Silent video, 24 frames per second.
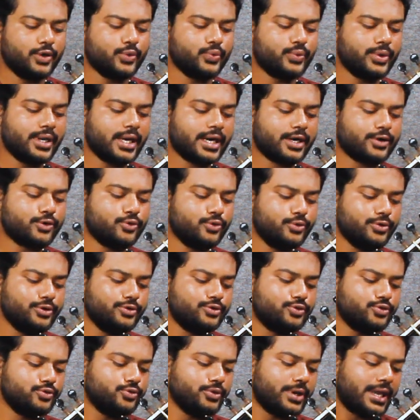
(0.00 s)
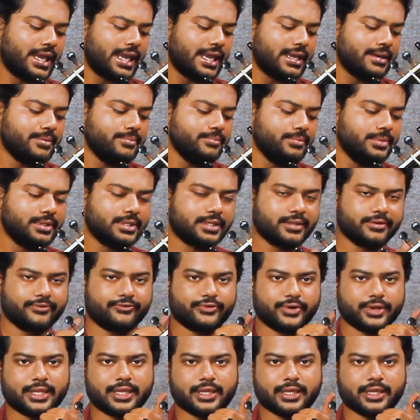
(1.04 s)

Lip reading: we are going to aim for